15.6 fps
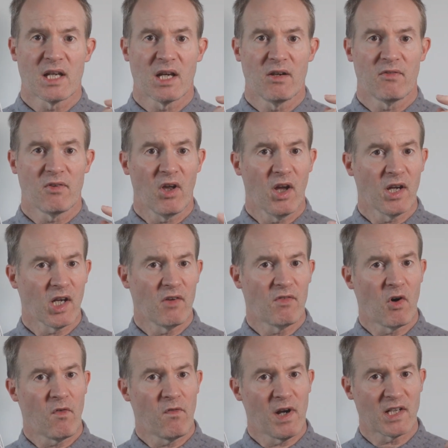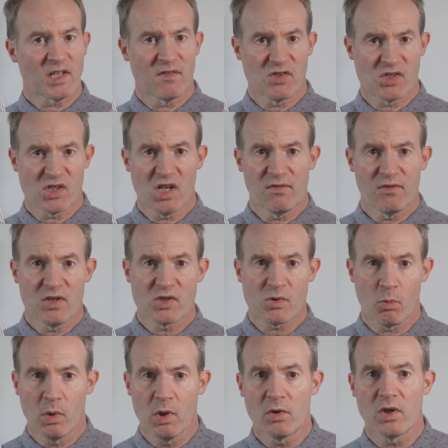Now flying over a reflective surface
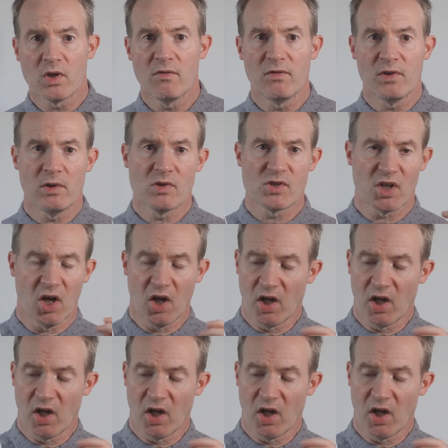will confuse the